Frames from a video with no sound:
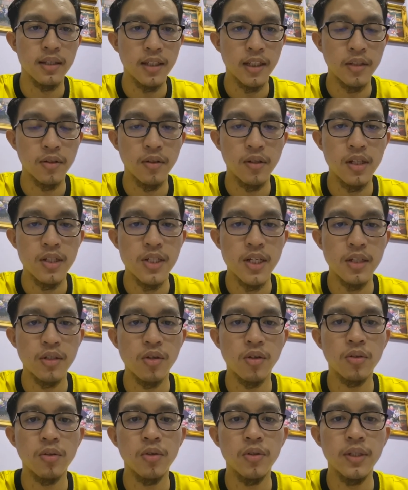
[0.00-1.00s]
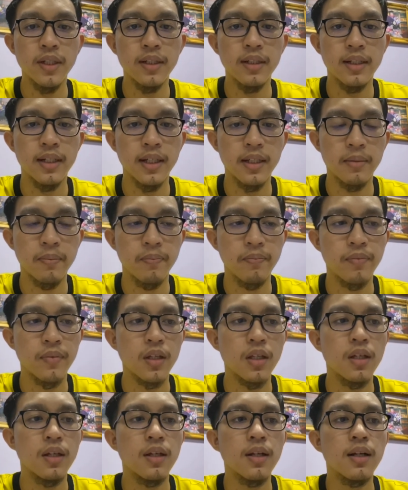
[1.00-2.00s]
Technology concluded that
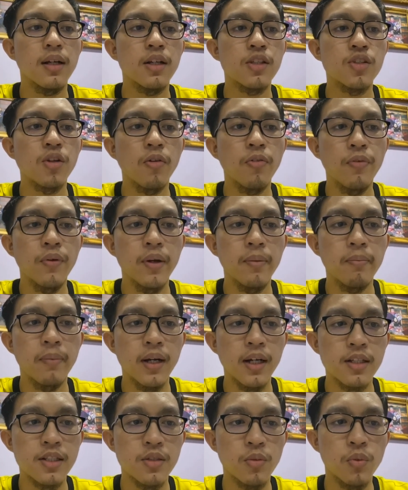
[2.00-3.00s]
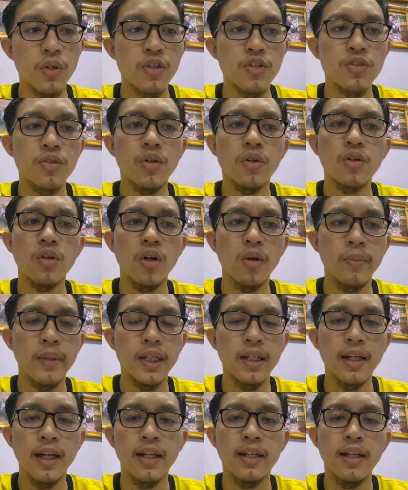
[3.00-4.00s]
software bugs were so
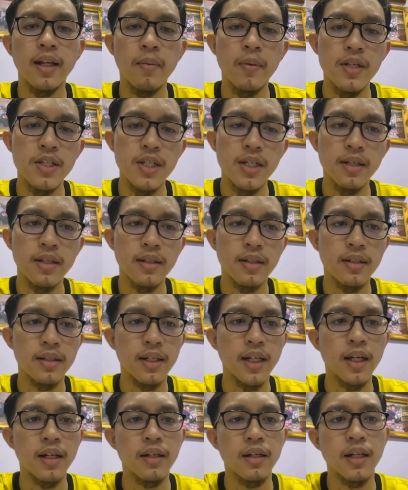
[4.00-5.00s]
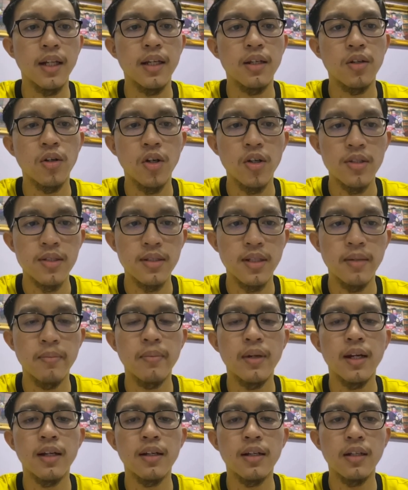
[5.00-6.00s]
common and damaging that they cost the
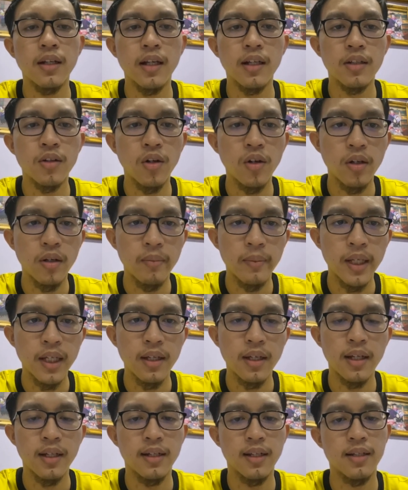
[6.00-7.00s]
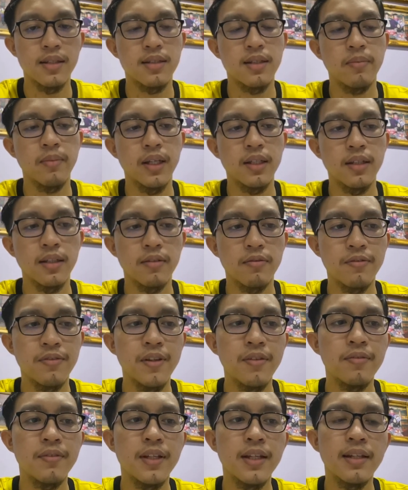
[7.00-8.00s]
American economy an estimated
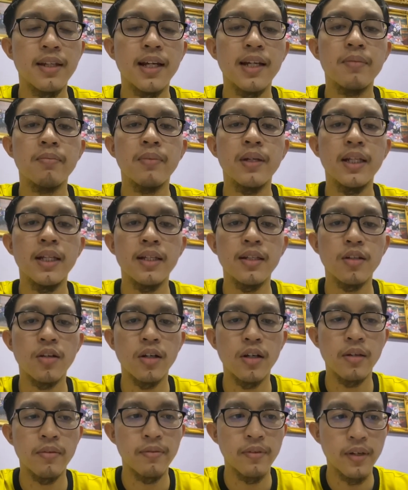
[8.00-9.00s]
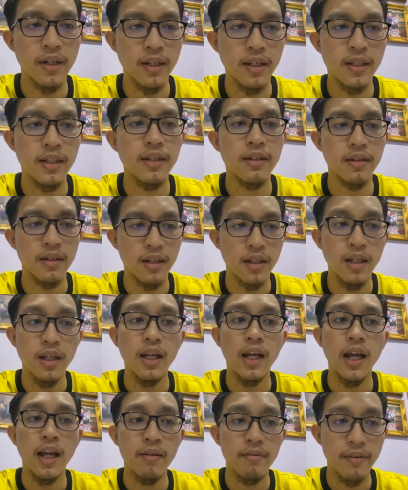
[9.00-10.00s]
$59 billion
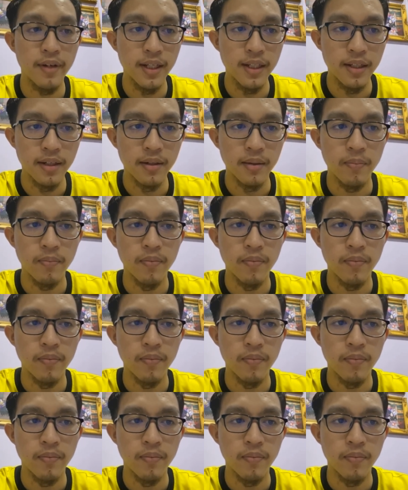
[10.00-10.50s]
every year.